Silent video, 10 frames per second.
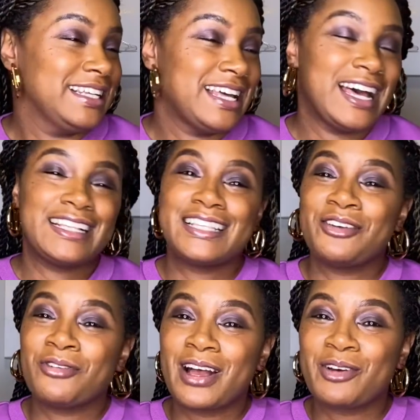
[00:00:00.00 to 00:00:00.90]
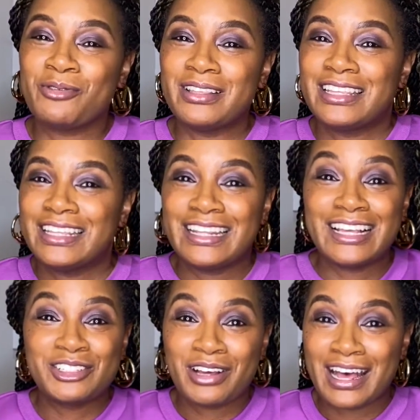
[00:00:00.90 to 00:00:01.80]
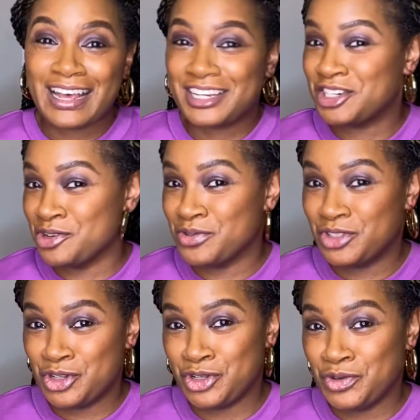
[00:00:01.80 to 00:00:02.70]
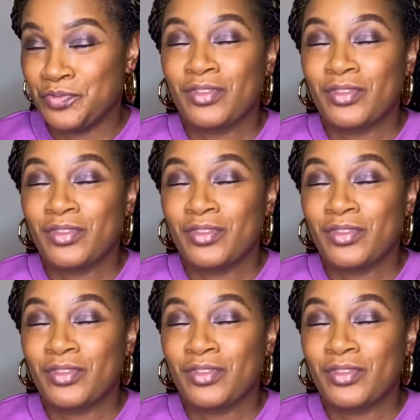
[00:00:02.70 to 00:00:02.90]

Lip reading: I say rock with it. That's what I chose to do.